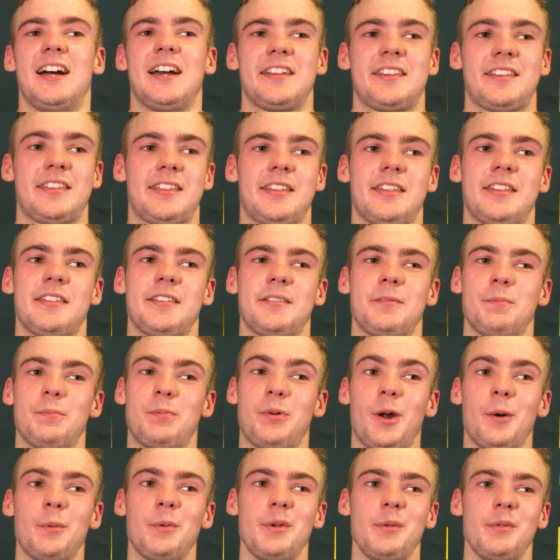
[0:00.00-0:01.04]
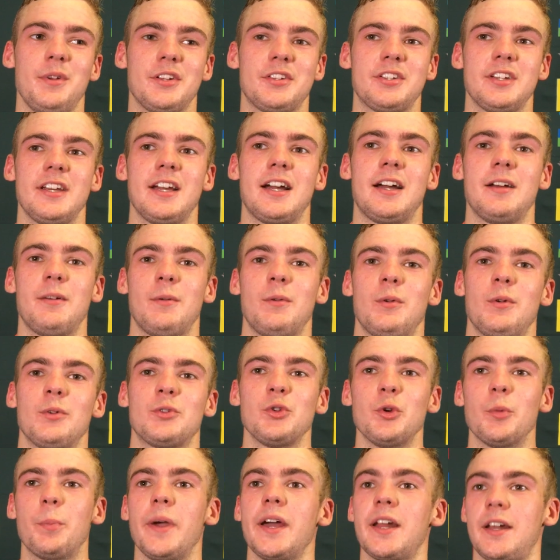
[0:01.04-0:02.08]
I probably will say I will
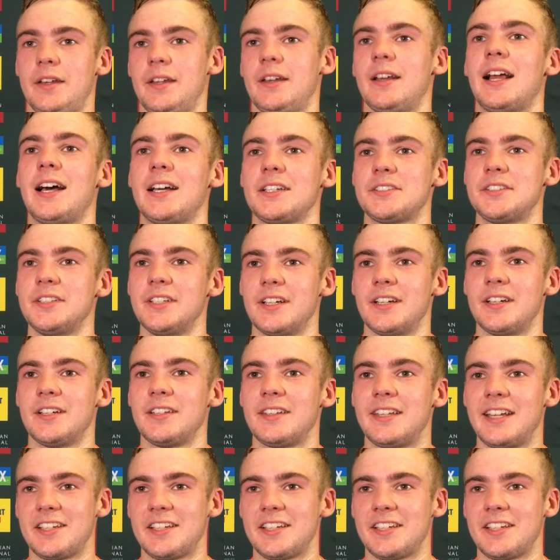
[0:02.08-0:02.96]
do better than last year.